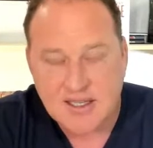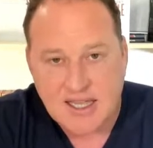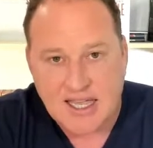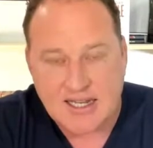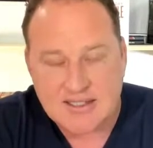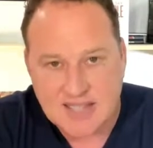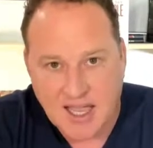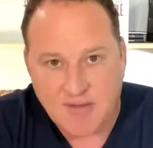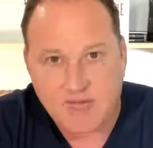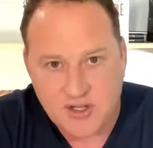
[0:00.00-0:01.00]
And it's
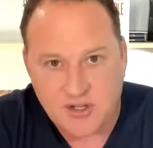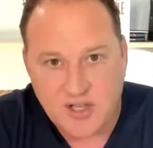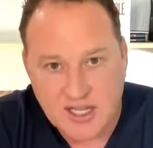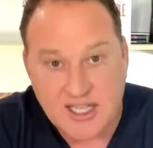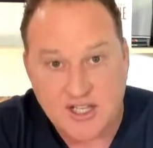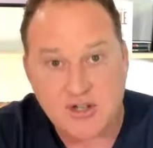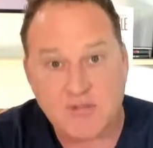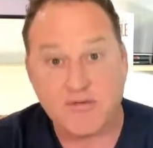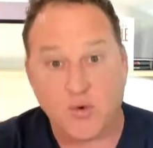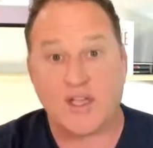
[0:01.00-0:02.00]
time for you to get your
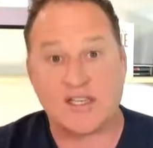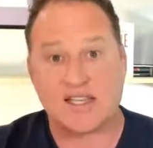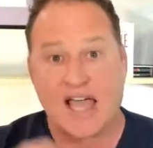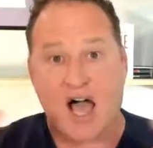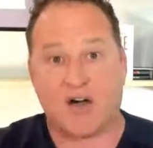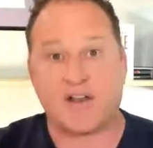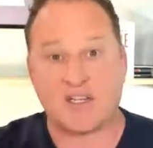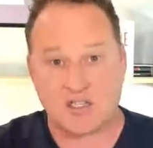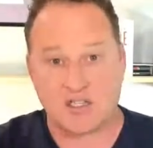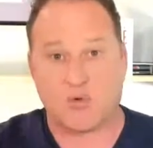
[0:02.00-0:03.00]
voice out
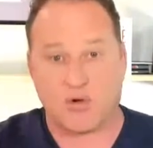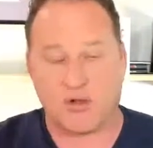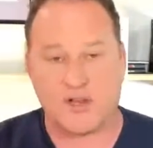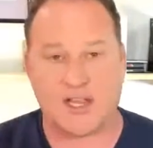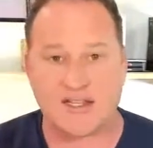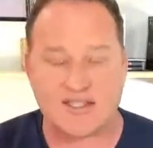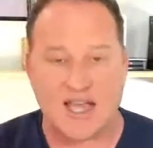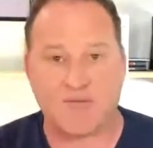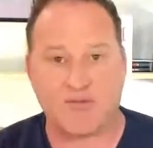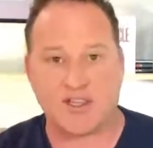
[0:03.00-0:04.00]
into the world, and it's
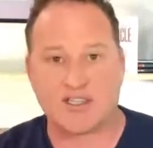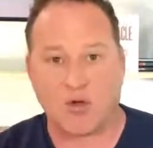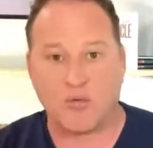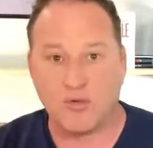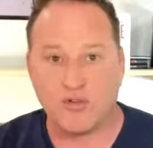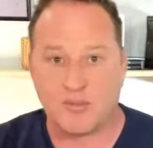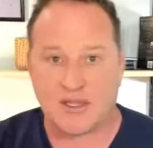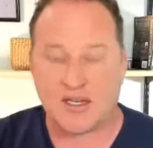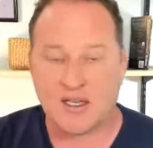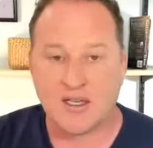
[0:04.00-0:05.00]
time for this whole
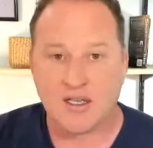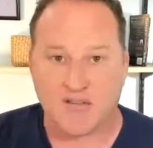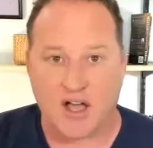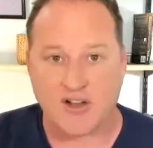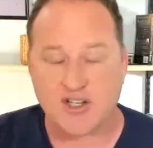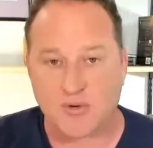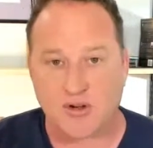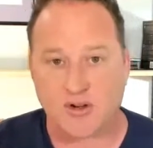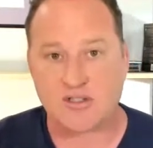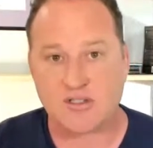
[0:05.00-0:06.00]
movement of
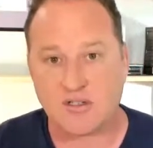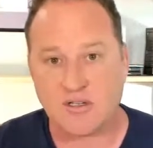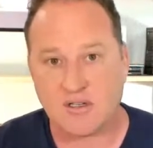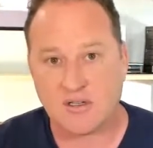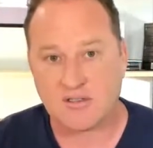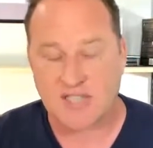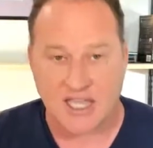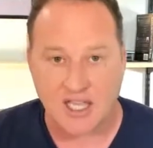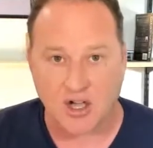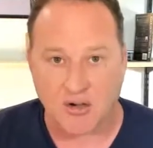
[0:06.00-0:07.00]
entrepreneurs
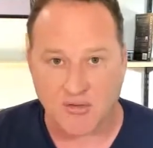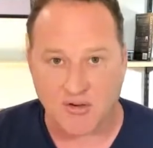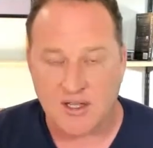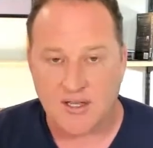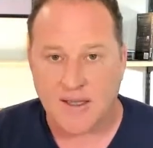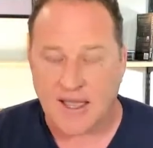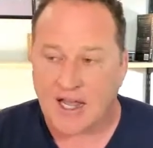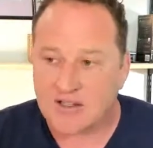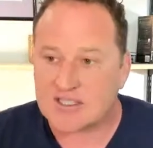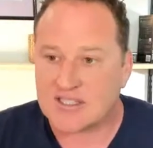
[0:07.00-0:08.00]
taking over. And
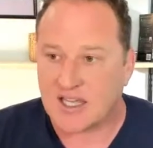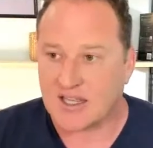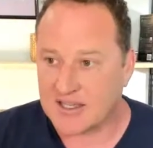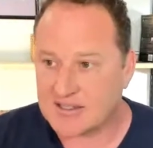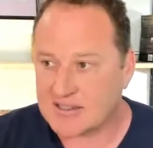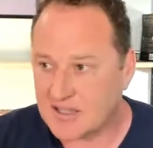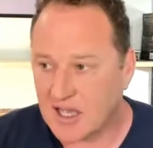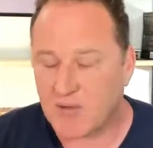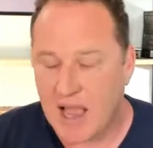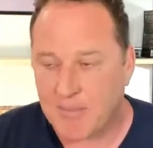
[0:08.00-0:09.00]
I'll just tell you this. I'll
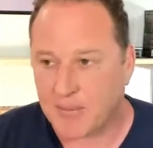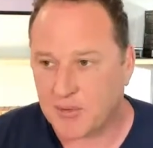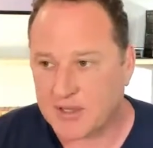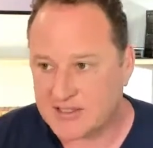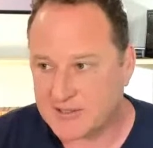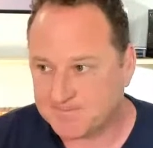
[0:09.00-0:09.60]
wrap up with this.